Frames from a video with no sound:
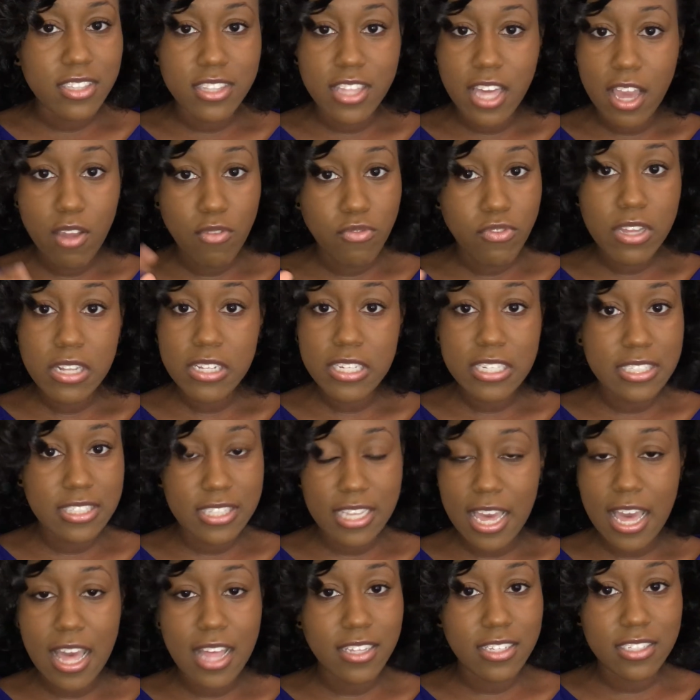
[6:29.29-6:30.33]
really
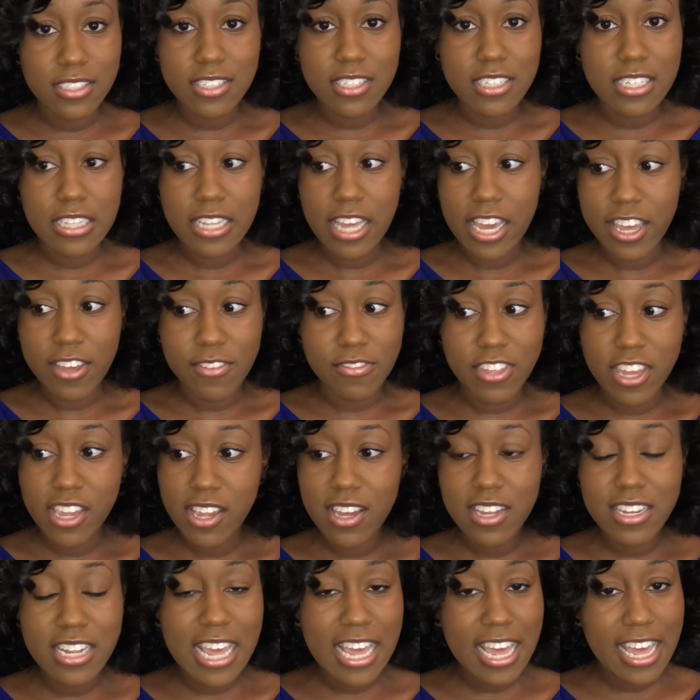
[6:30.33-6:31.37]
talented. Like, if they're
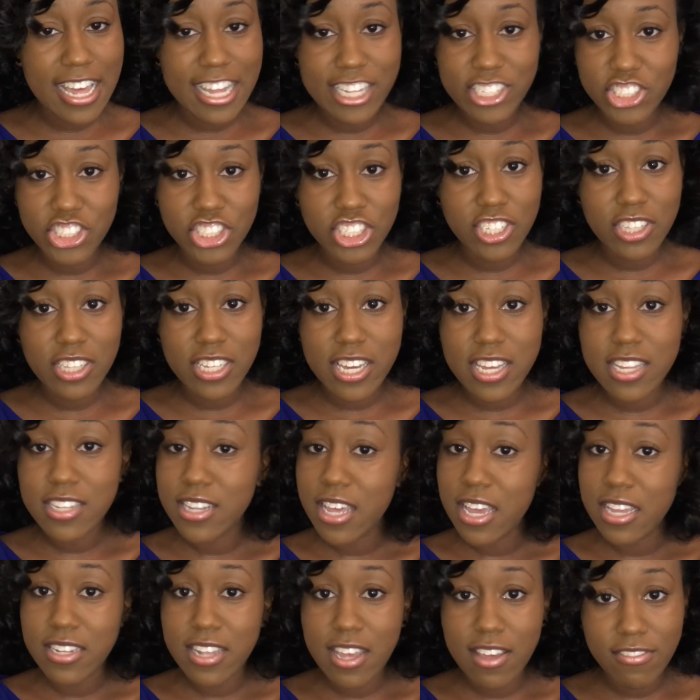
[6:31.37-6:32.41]
gonna add cheerleading,
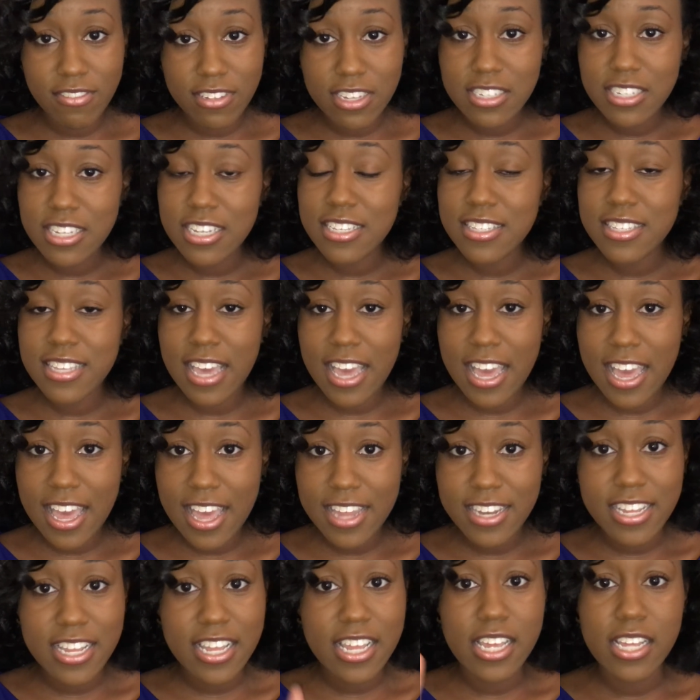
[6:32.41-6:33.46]
they definitely need to
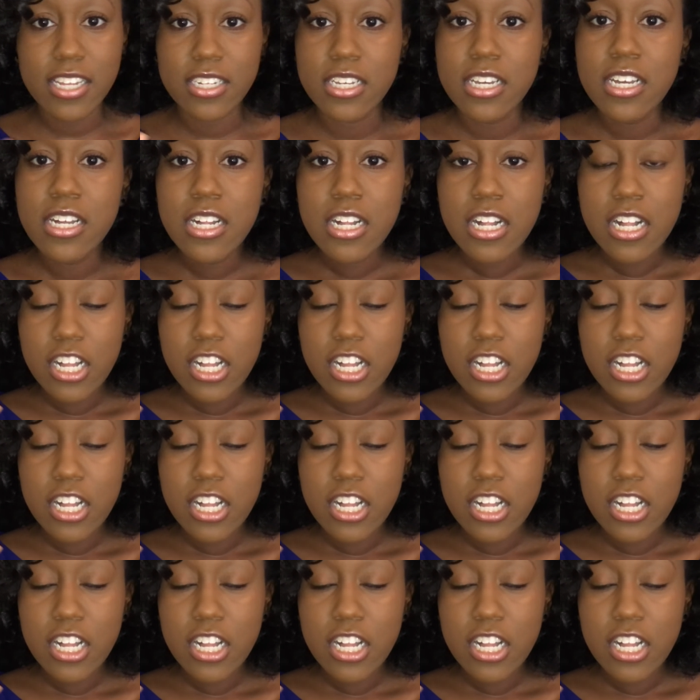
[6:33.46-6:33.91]
add in